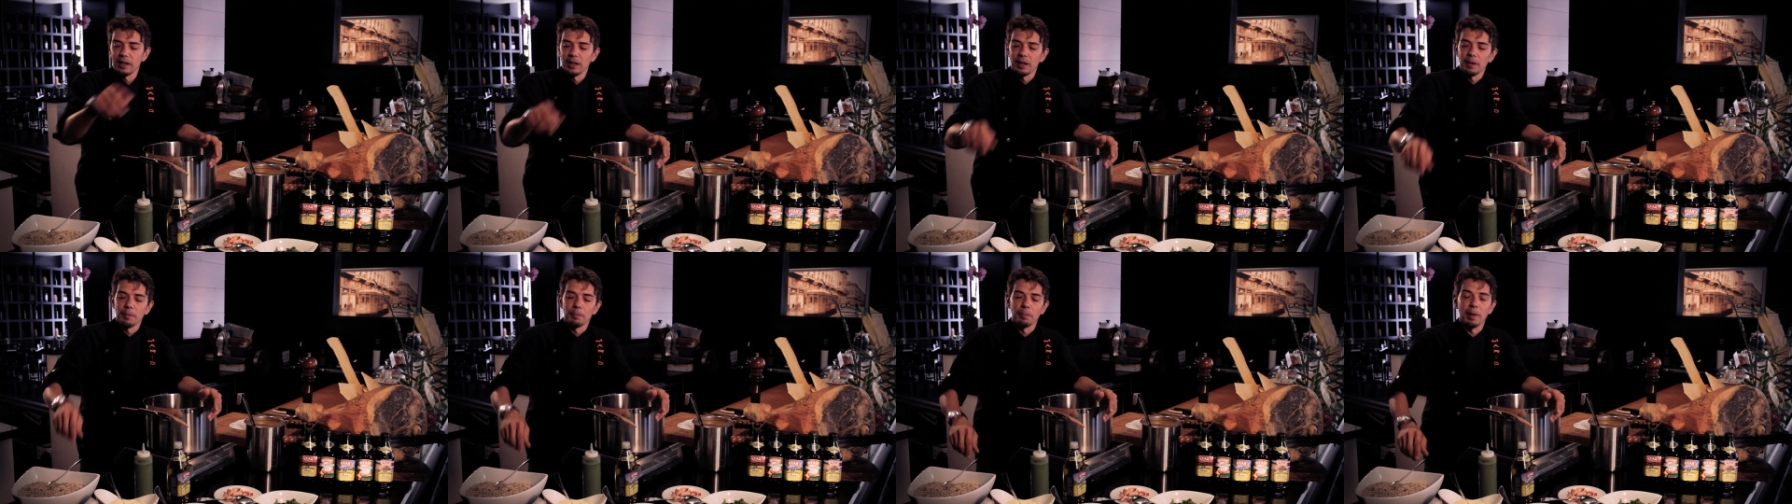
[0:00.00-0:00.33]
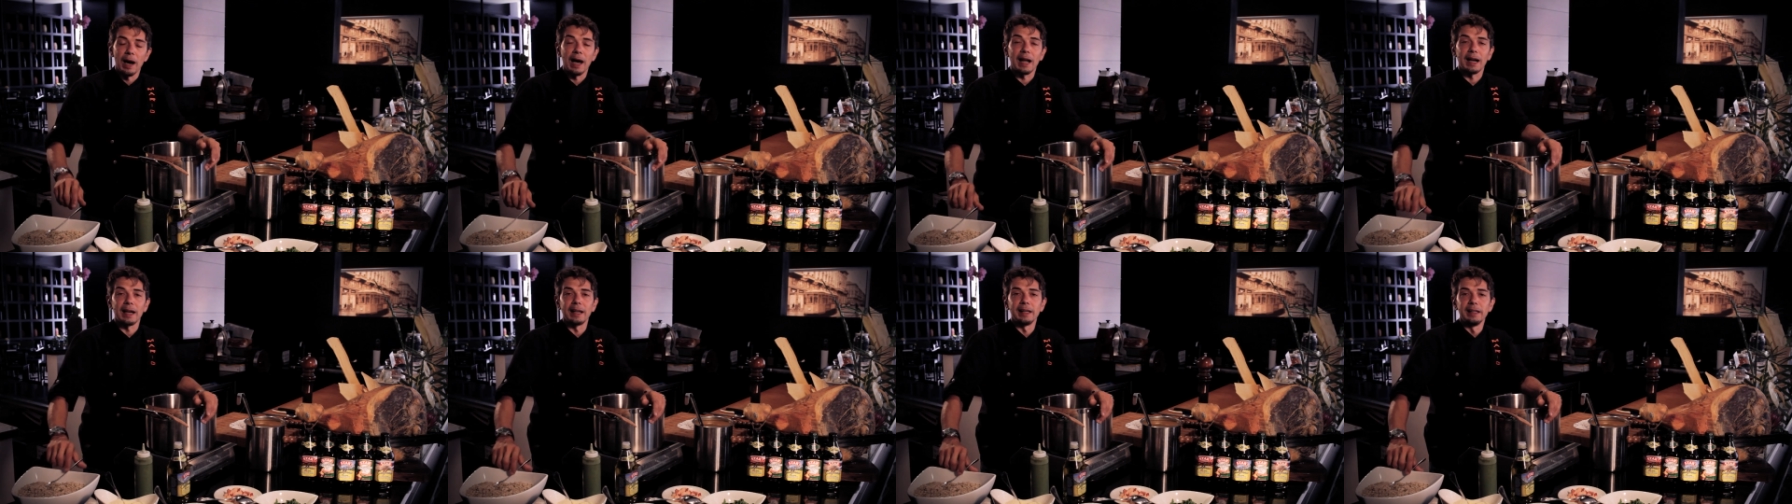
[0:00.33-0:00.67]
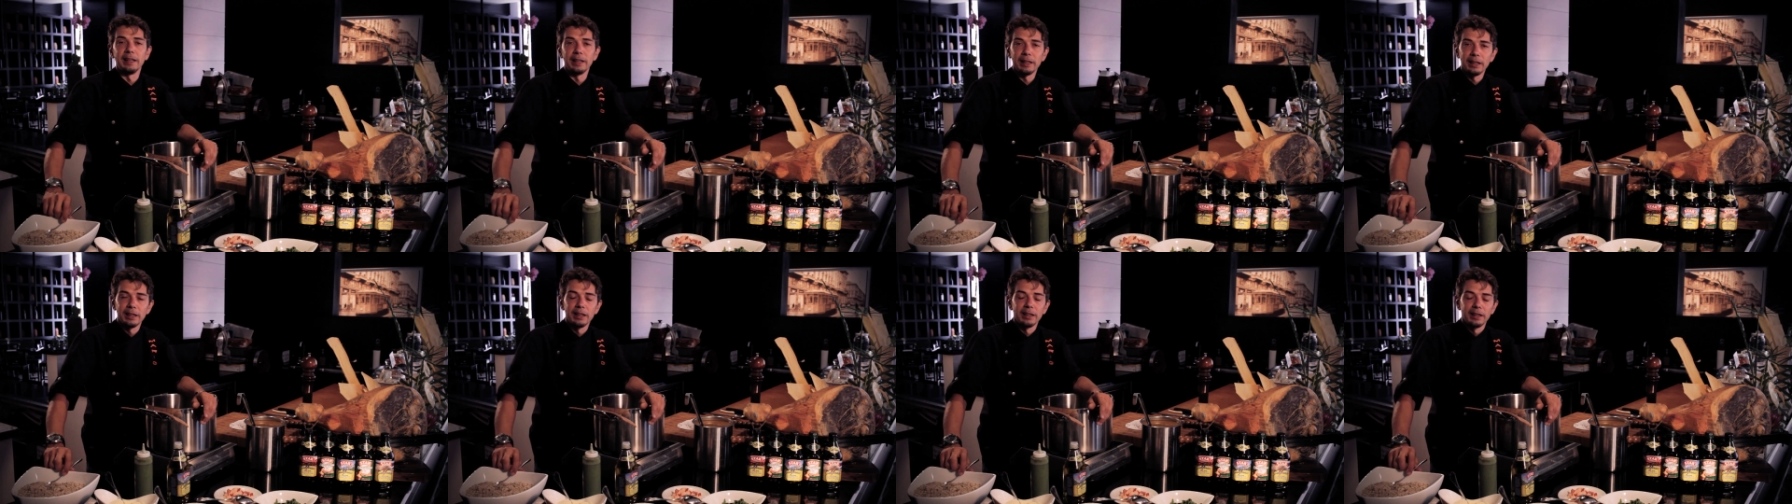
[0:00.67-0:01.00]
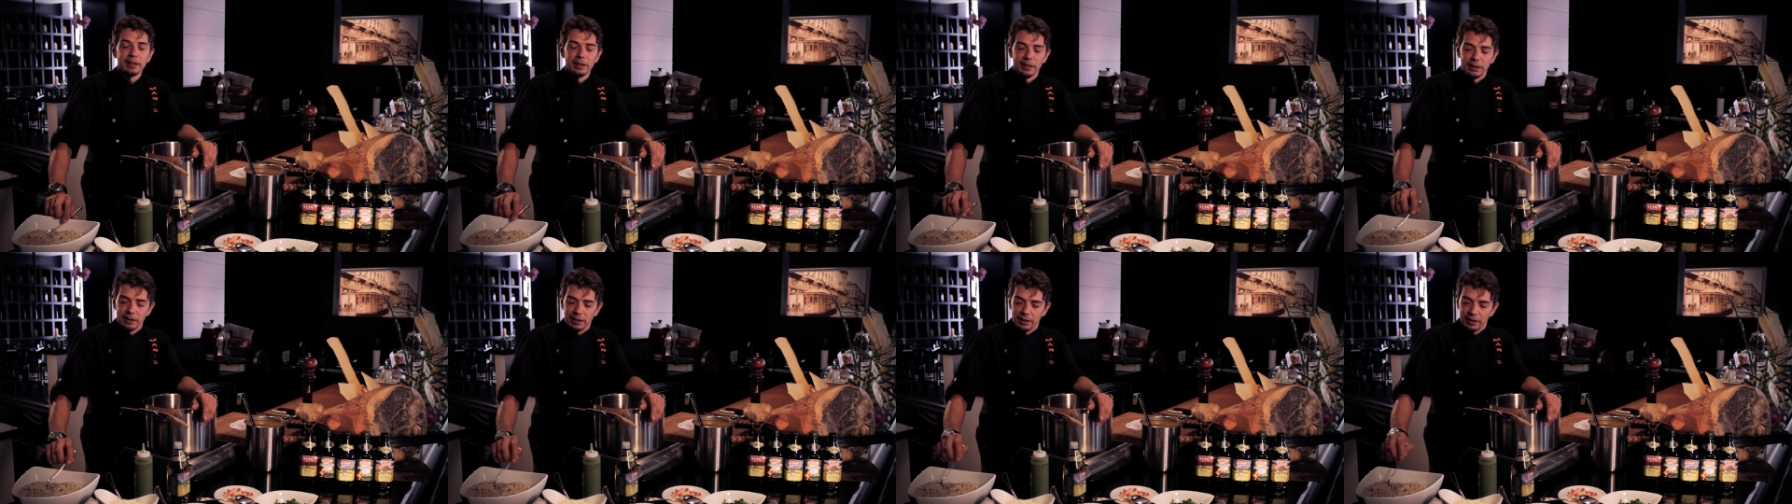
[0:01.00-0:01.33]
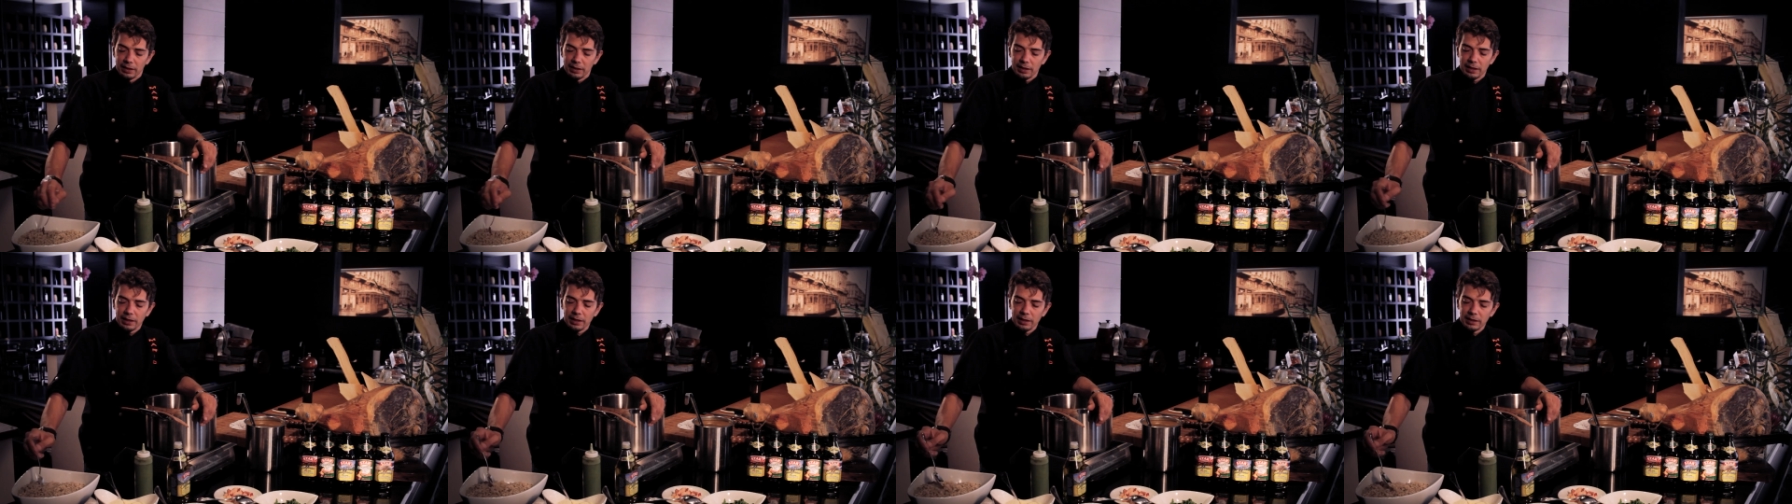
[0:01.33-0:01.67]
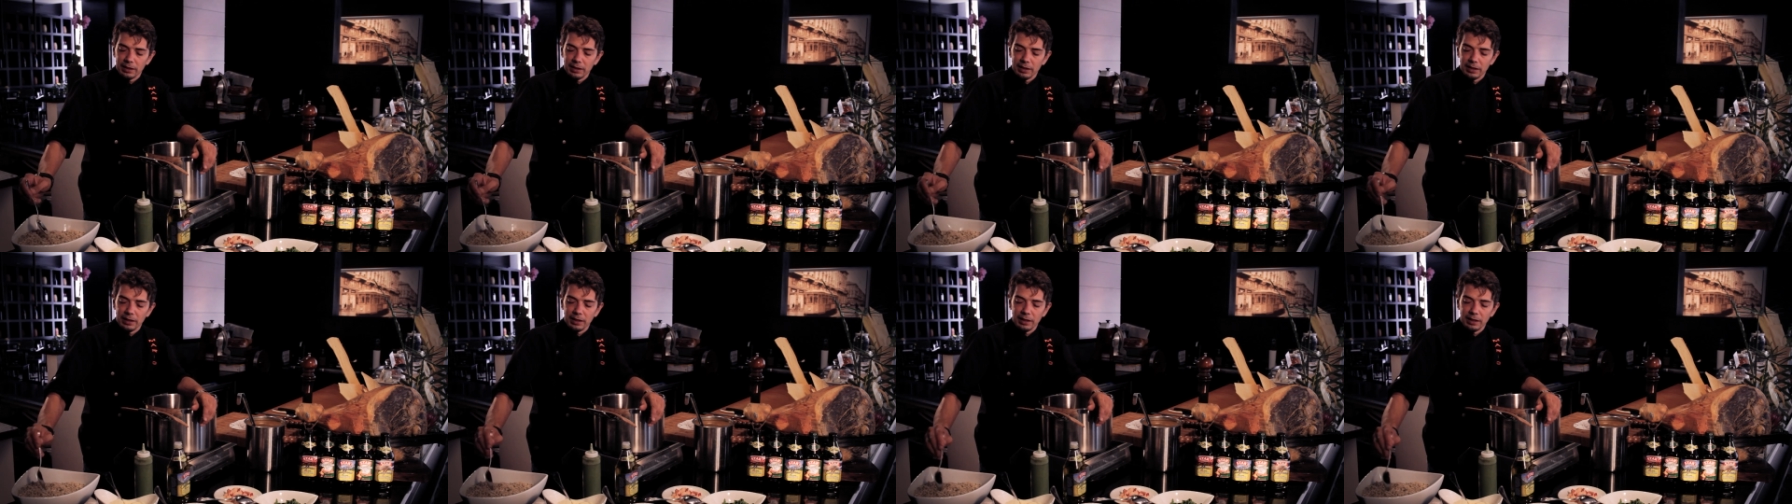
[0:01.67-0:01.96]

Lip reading: barley, and